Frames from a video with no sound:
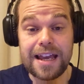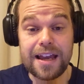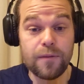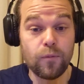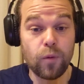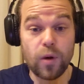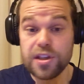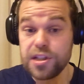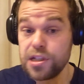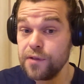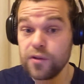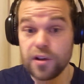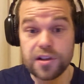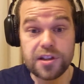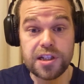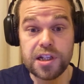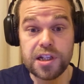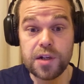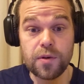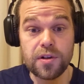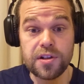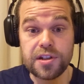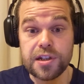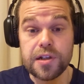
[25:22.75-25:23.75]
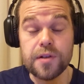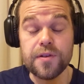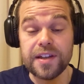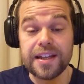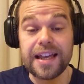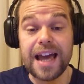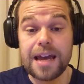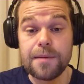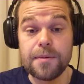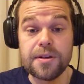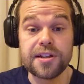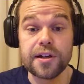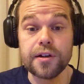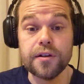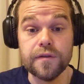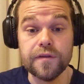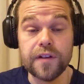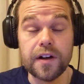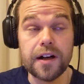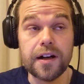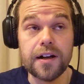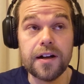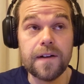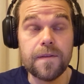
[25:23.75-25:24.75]
once you've got to 2-on-2, the game is
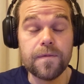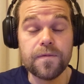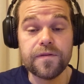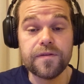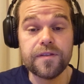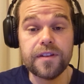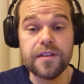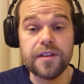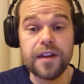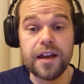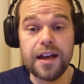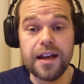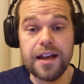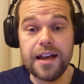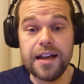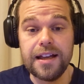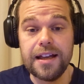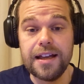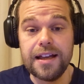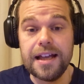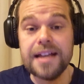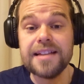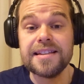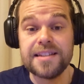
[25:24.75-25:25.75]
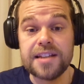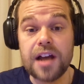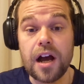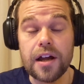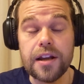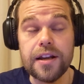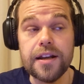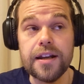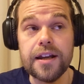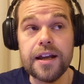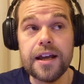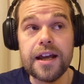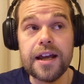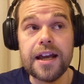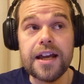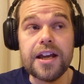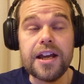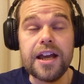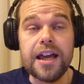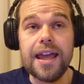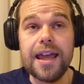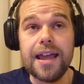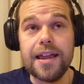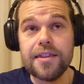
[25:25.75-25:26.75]
over. It's done.
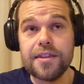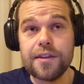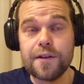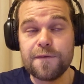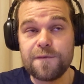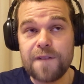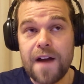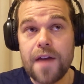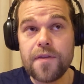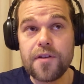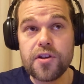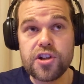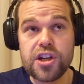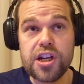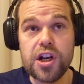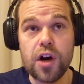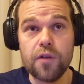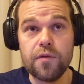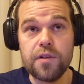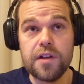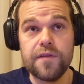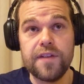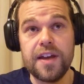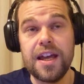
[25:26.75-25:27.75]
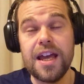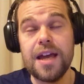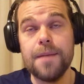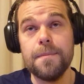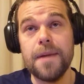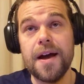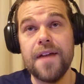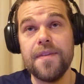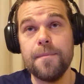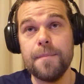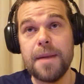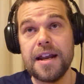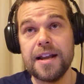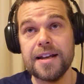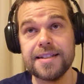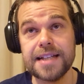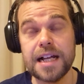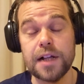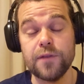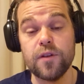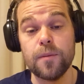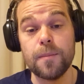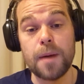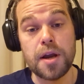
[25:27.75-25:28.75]
The fact that she got rid of him and made
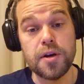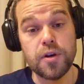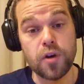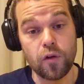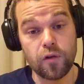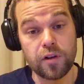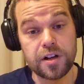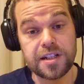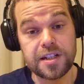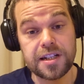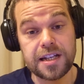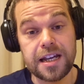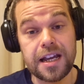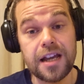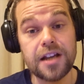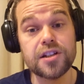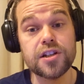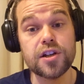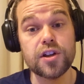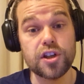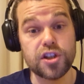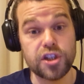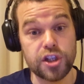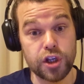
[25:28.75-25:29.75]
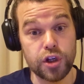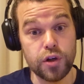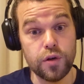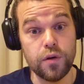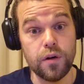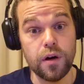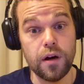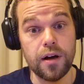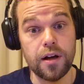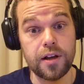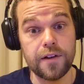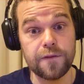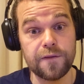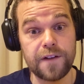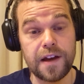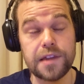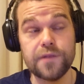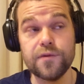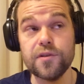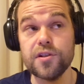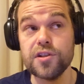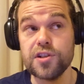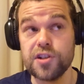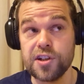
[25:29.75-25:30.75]
herself a minority to the two
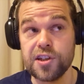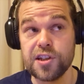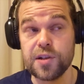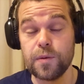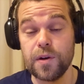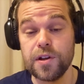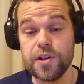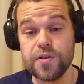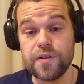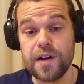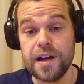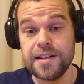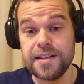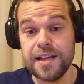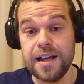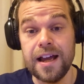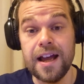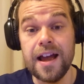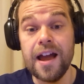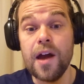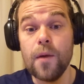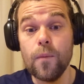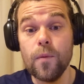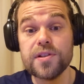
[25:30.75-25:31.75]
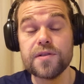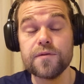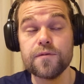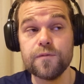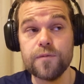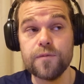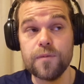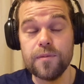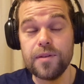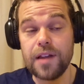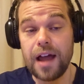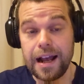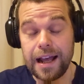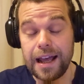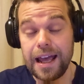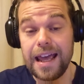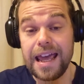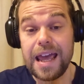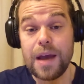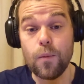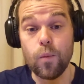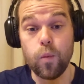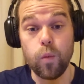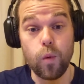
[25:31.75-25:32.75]
faithfuls, just to one traitor, was
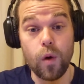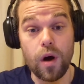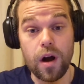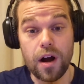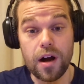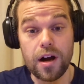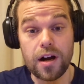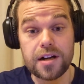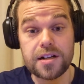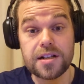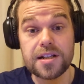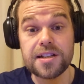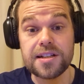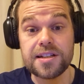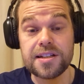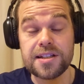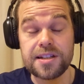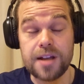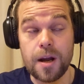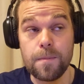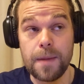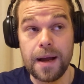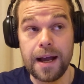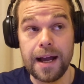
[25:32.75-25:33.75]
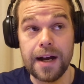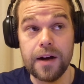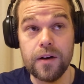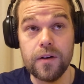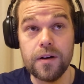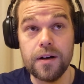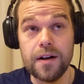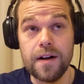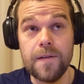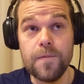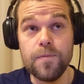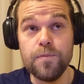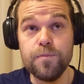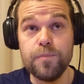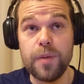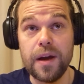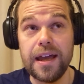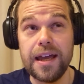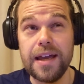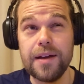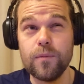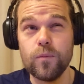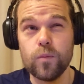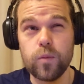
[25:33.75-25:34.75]
it worked somehow, but
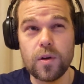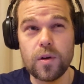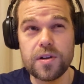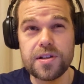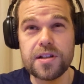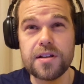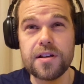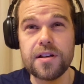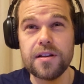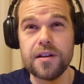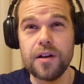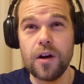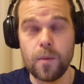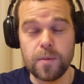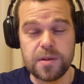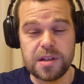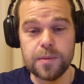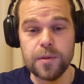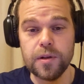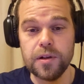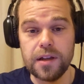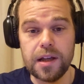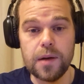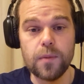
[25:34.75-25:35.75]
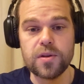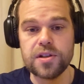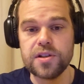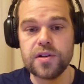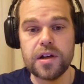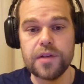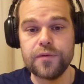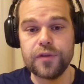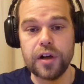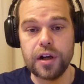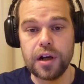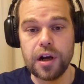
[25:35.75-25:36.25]
it wasn't optimal. It was not even